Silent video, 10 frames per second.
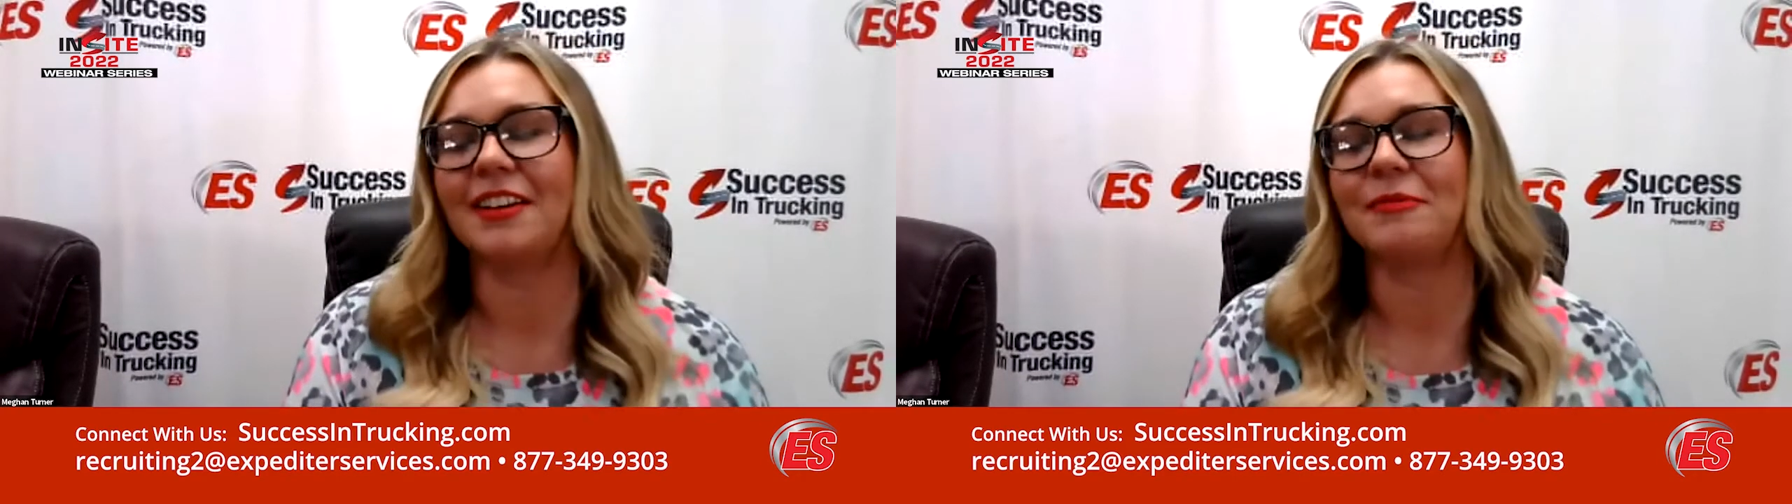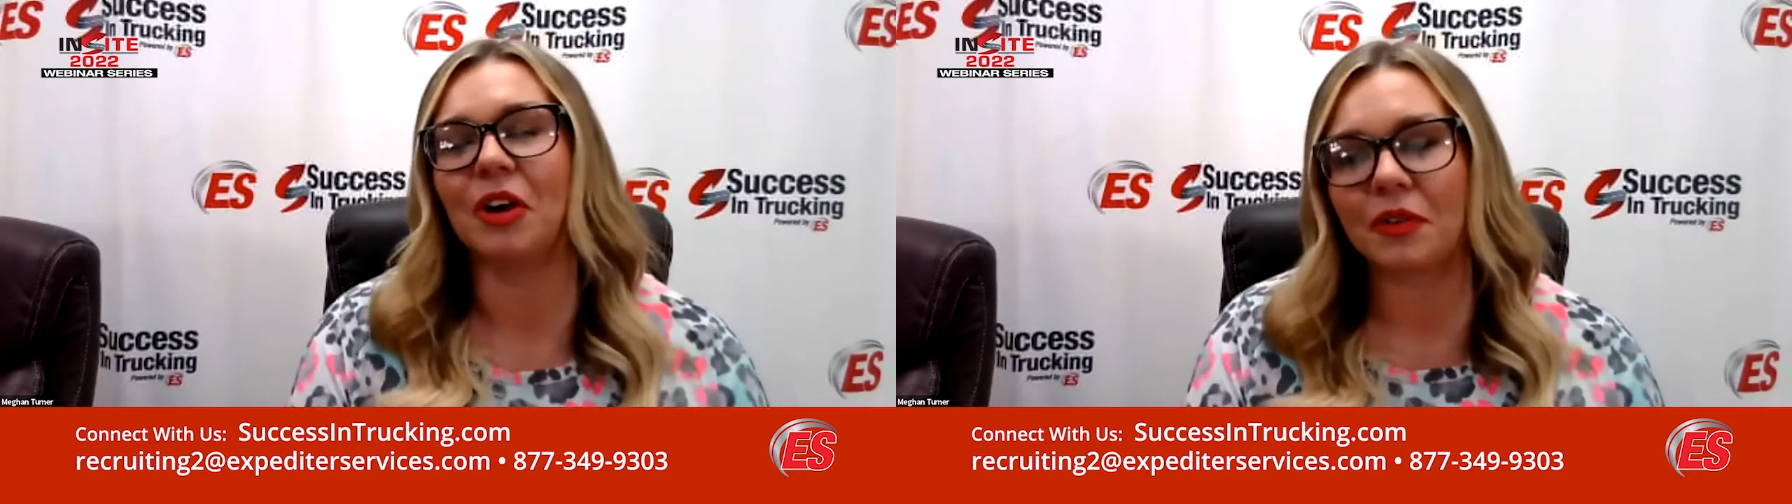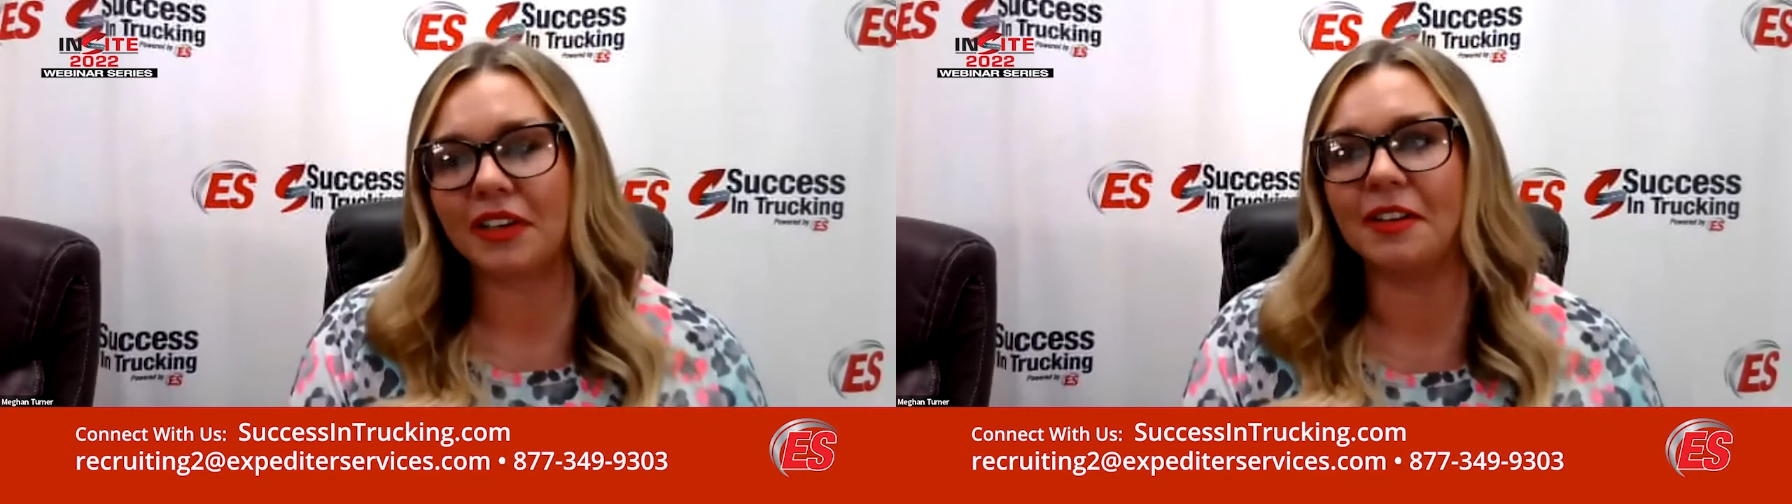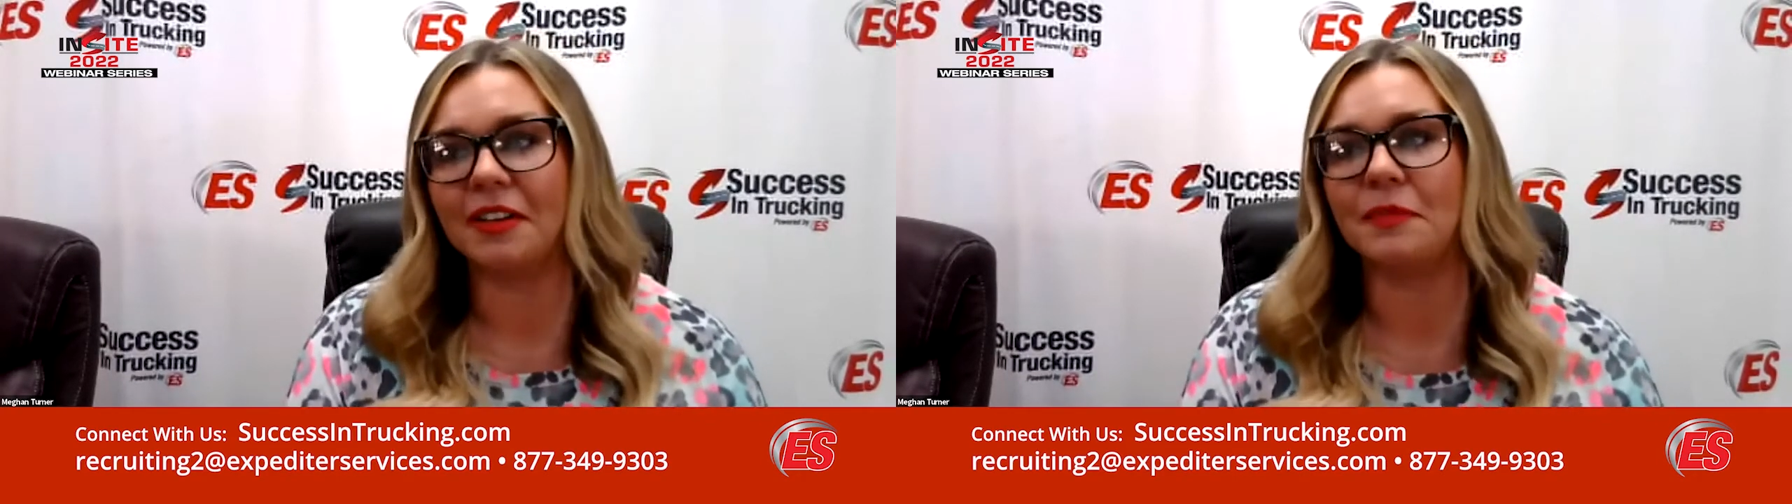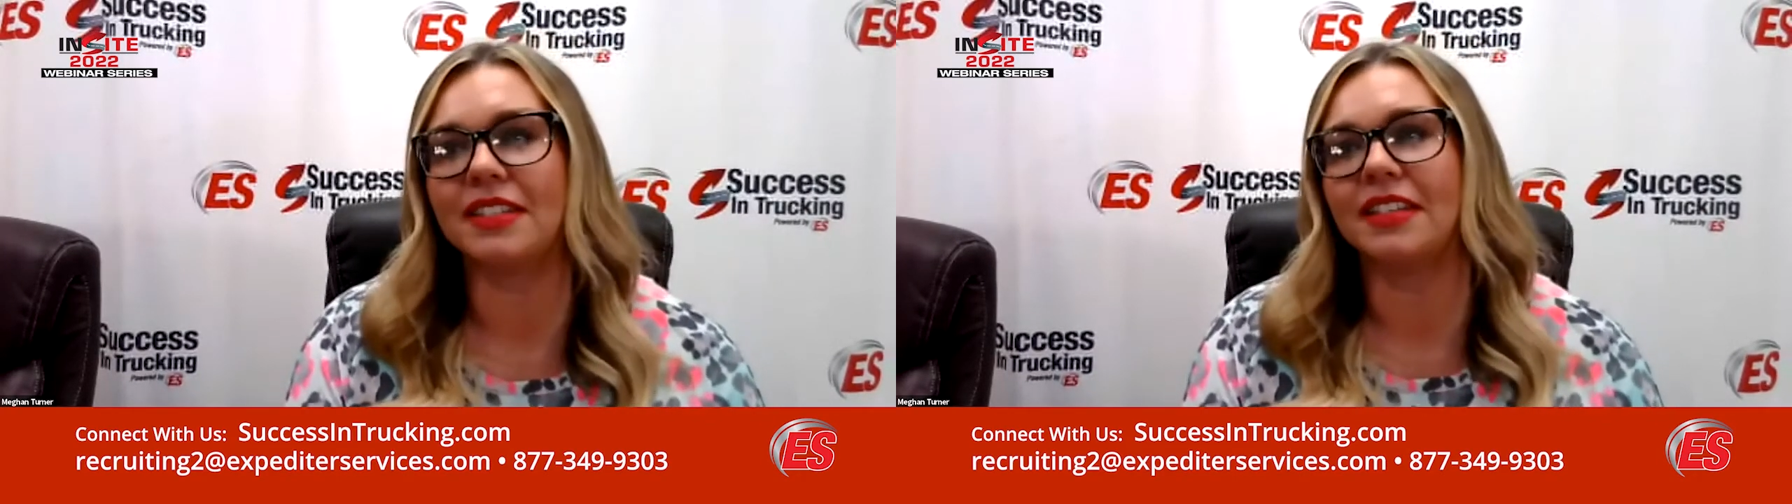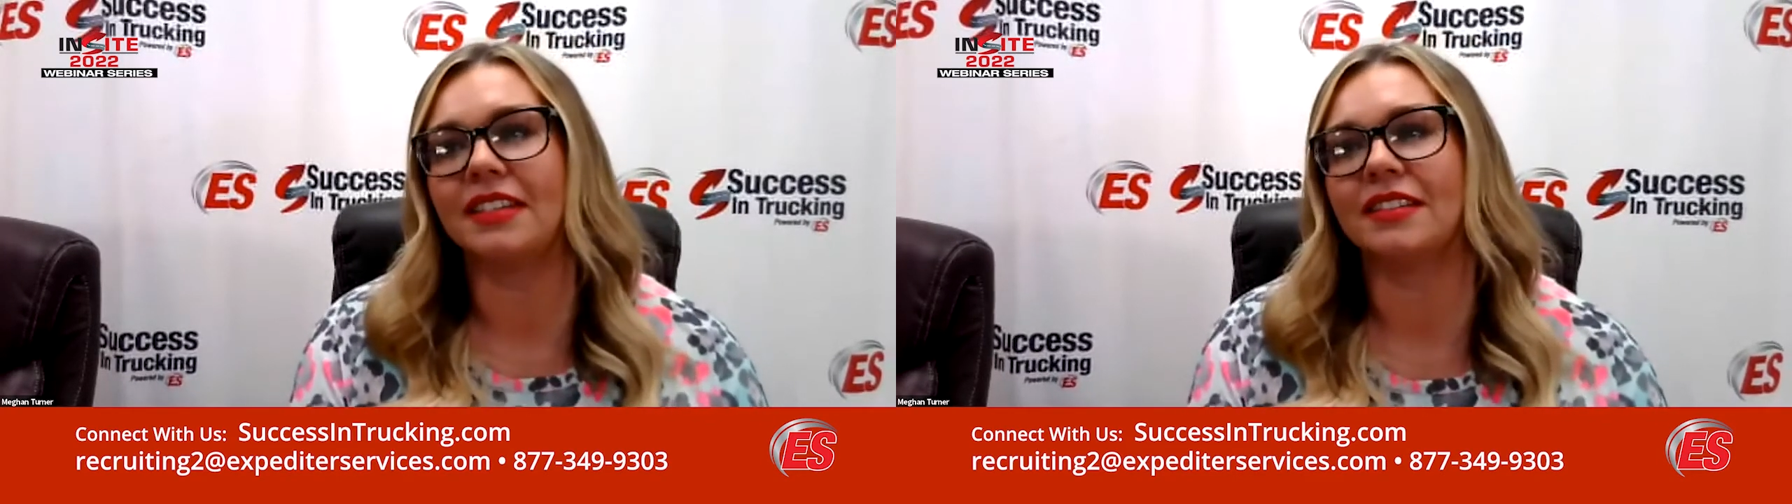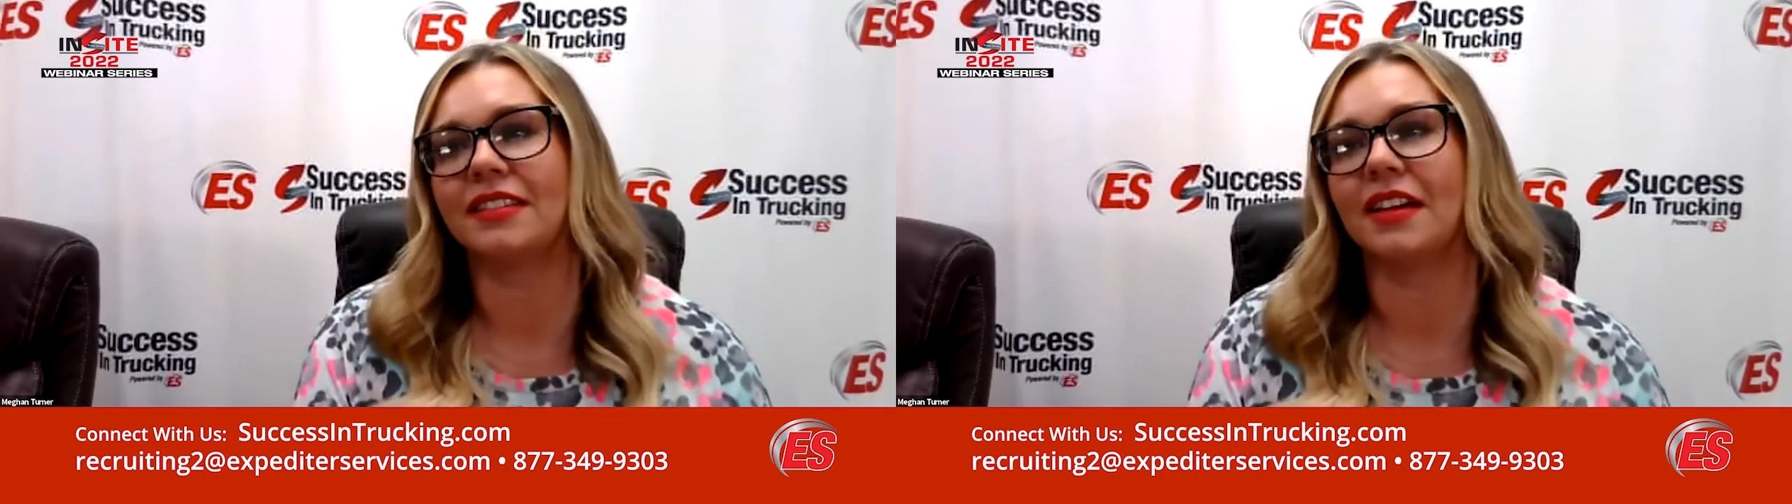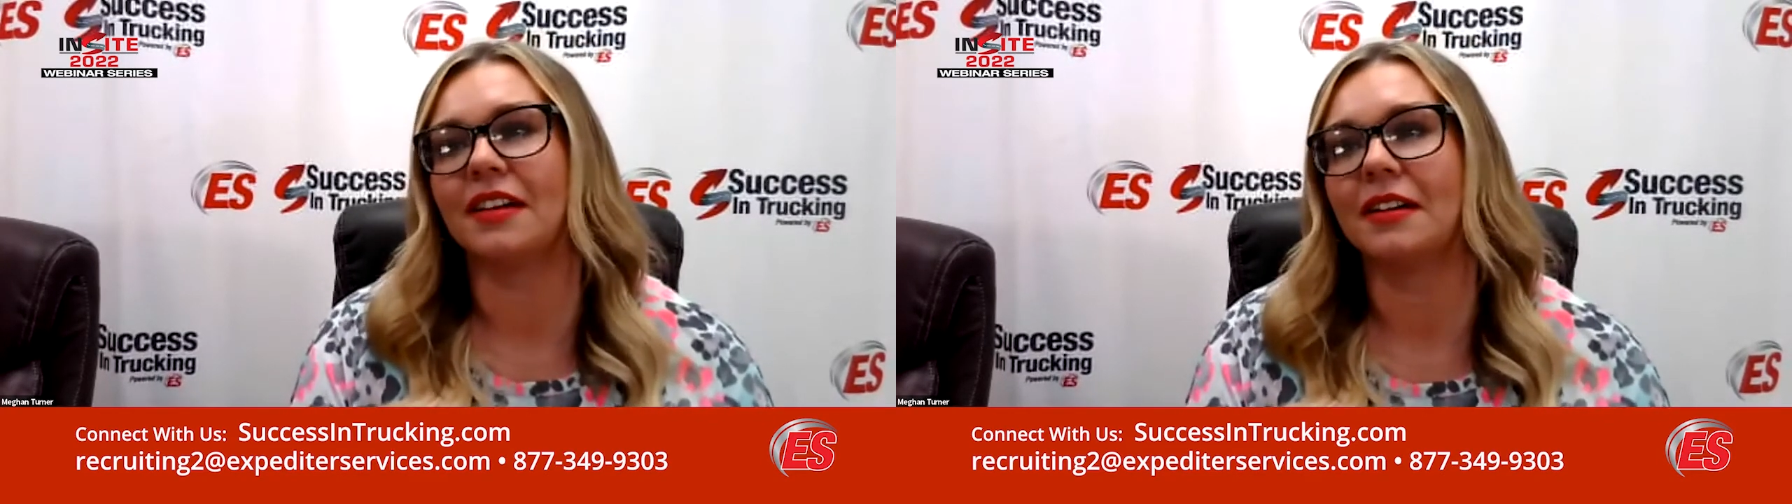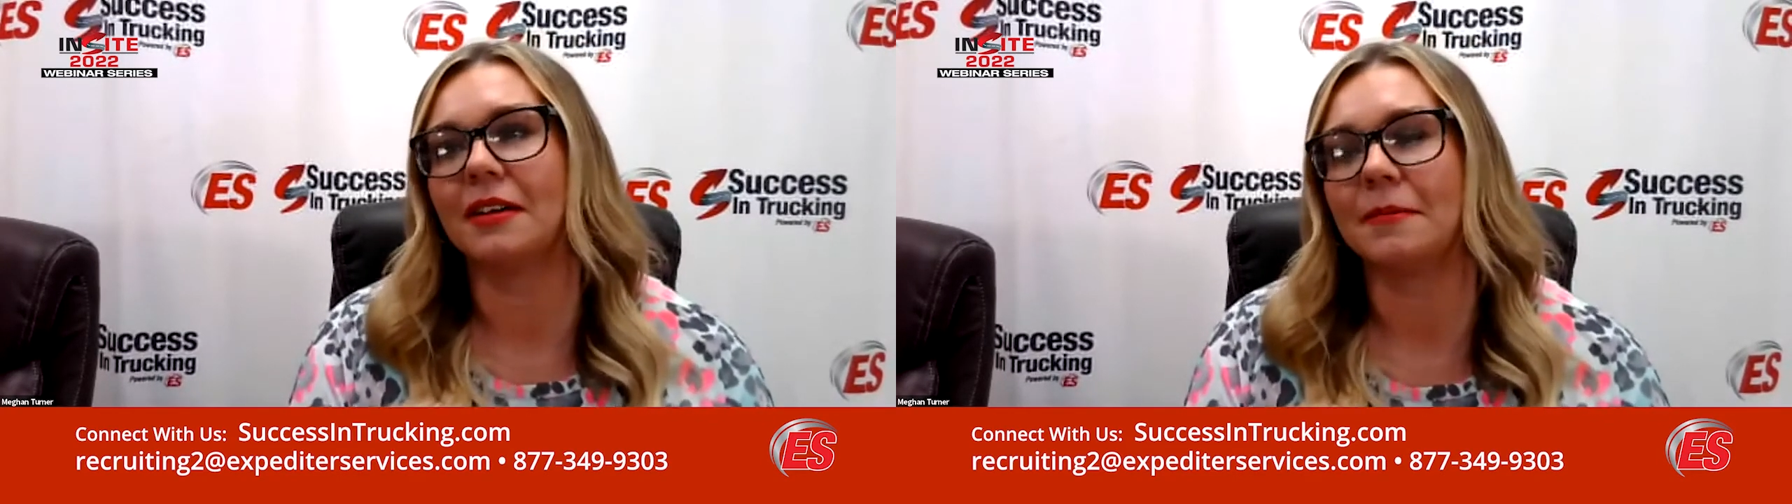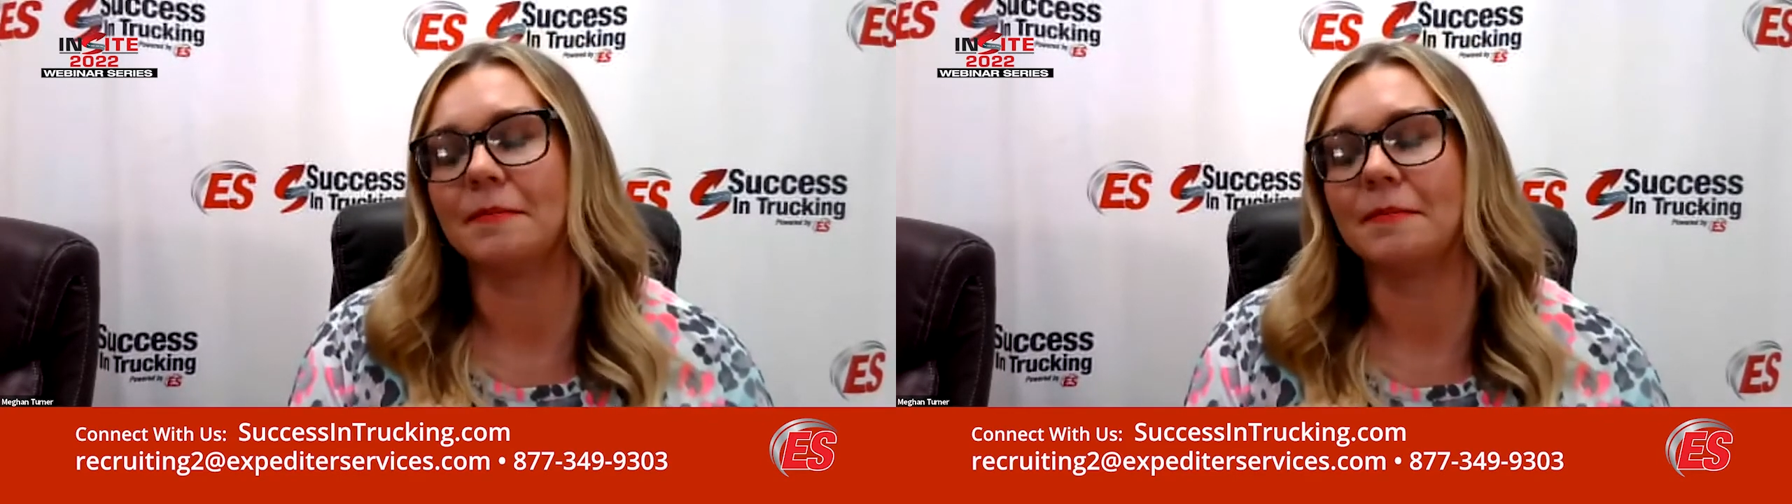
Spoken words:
But we are running a business.